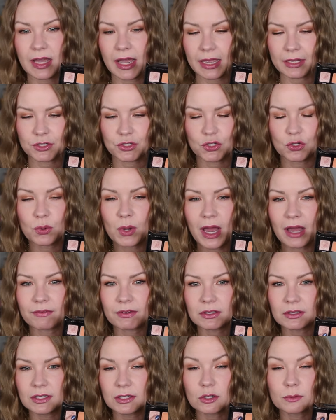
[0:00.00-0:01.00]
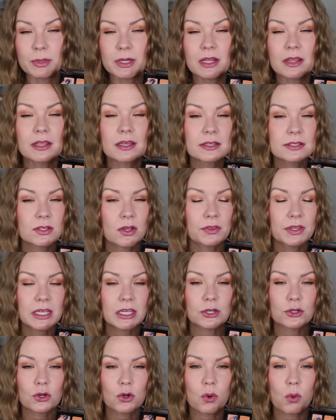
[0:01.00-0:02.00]
I do have a little bit of this on the
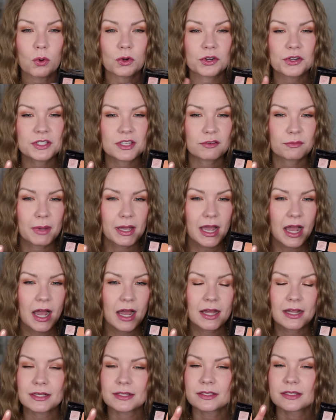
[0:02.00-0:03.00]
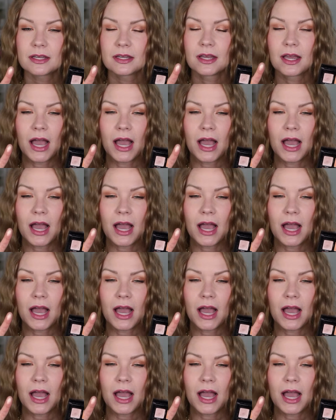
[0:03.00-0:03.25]
inner corners of my eyes.